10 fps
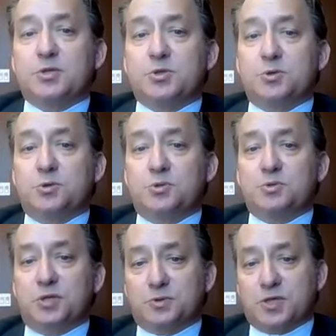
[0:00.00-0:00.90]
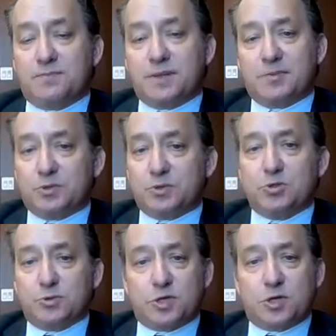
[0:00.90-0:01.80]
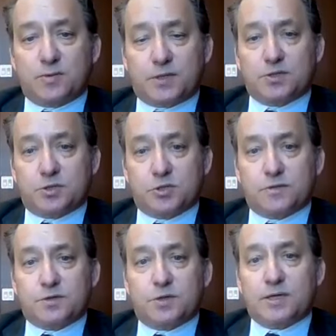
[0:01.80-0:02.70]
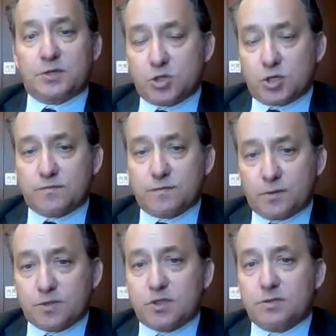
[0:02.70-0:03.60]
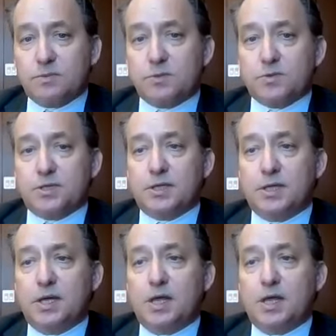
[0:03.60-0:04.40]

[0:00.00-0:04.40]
And so some people would choose to go to conservatory and just focus on music.